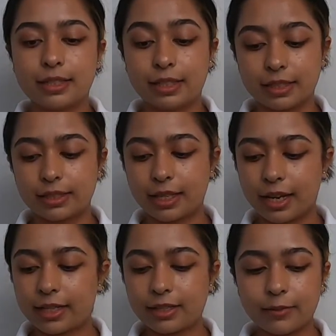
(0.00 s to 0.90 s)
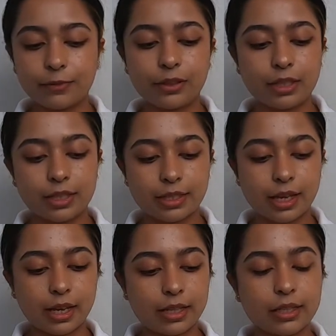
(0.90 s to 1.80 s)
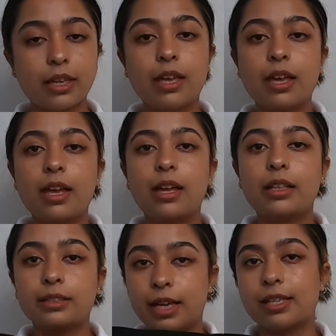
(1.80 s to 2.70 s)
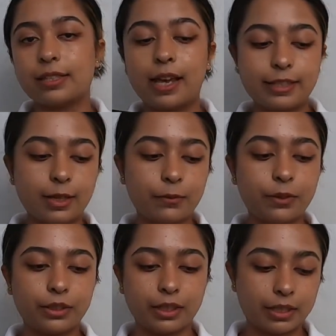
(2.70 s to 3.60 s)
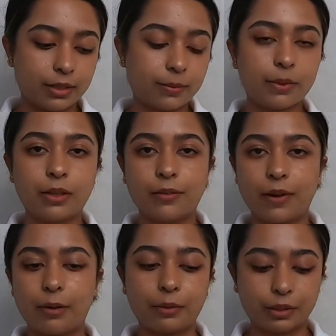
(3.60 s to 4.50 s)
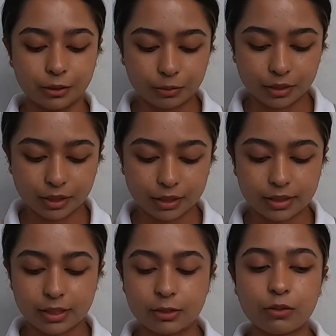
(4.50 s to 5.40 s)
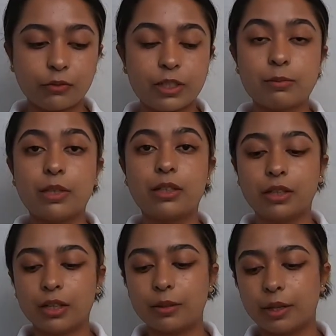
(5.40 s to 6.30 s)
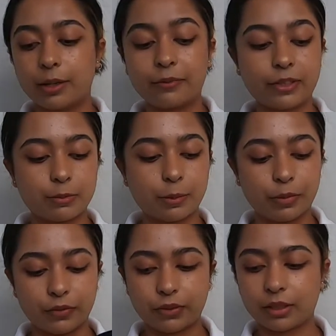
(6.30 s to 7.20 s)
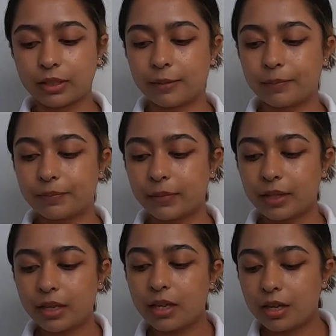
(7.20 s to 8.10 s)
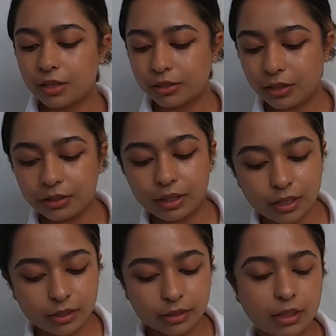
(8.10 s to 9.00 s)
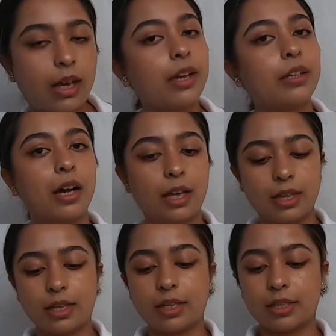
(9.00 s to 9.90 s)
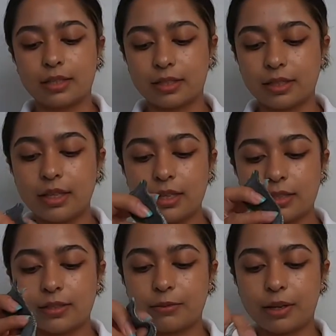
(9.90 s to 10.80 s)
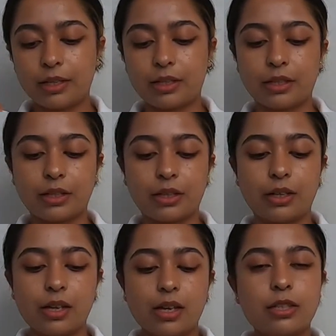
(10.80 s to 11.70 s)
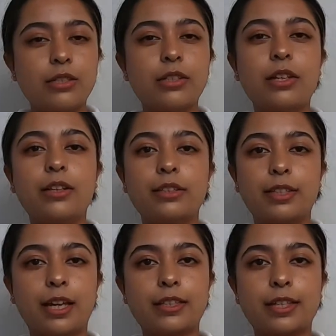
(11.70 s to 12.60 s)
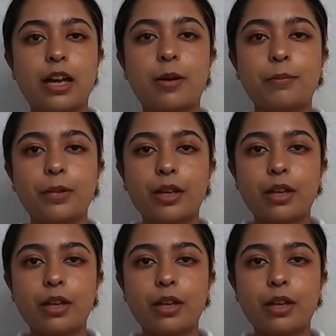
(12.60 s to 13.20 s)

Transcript: did size up for this, and yeah, size up for this if I were you, because this one fits me good and fits me perfectly. So the other thing I got is this right here. It's just another tank top.